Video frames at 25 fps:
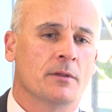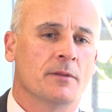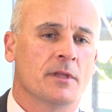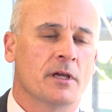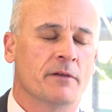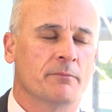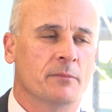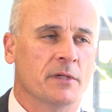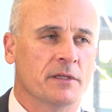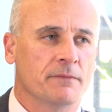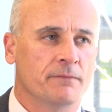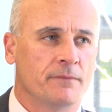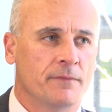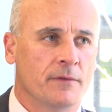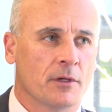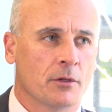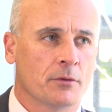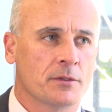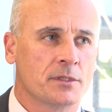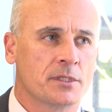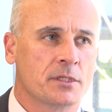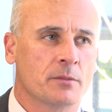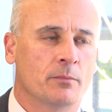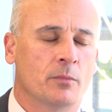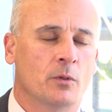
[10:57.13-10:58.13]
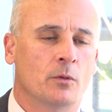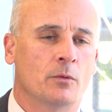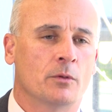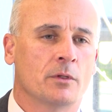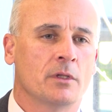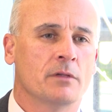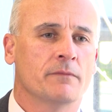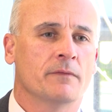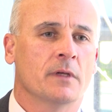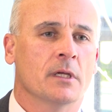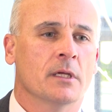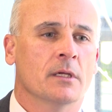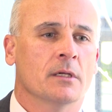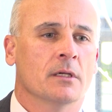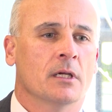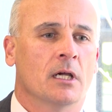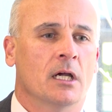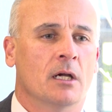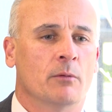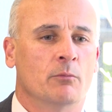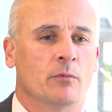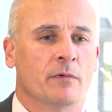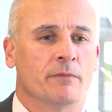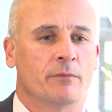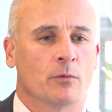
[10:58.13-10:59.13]
and they've been very supportive.
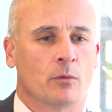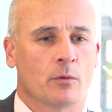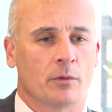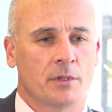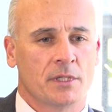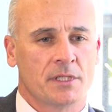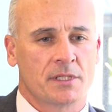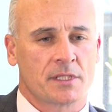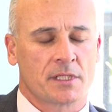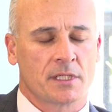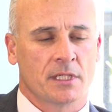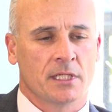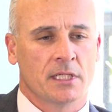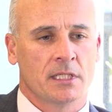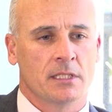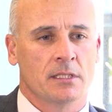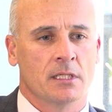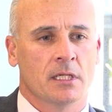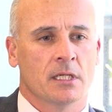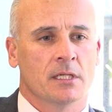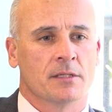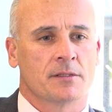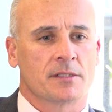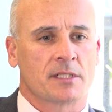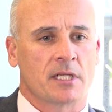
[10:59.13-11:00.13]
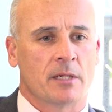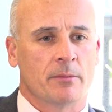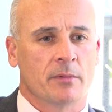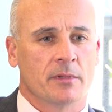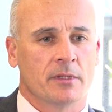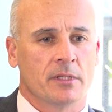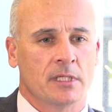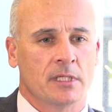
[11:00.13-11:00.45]
We've already seen some of